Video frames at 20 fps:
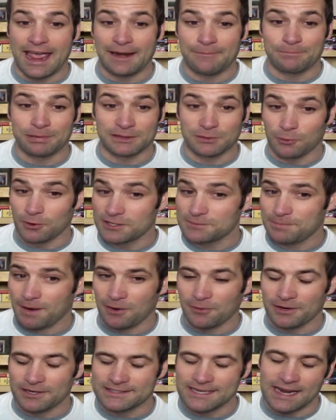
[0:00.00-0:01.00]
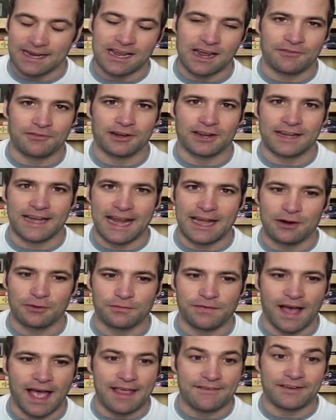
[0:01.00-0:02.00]
But the worst part was I covered at
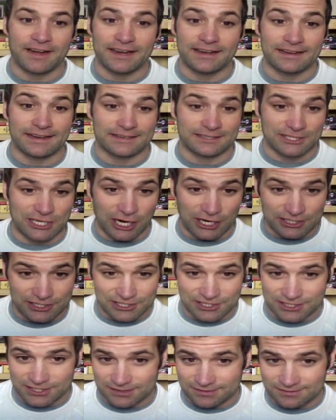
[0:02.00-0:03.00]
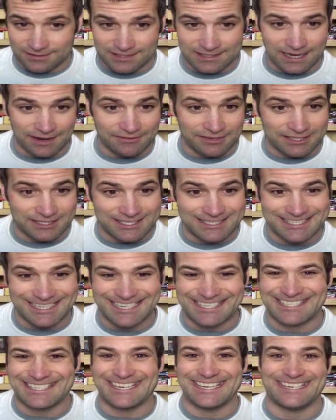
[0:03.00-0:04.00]
805 and it touched
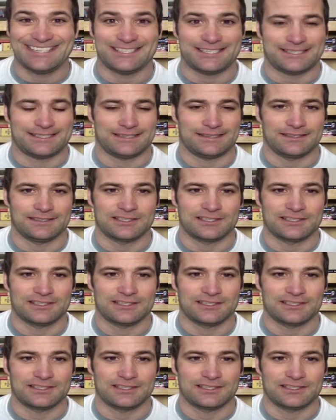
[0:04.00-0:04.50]
760s.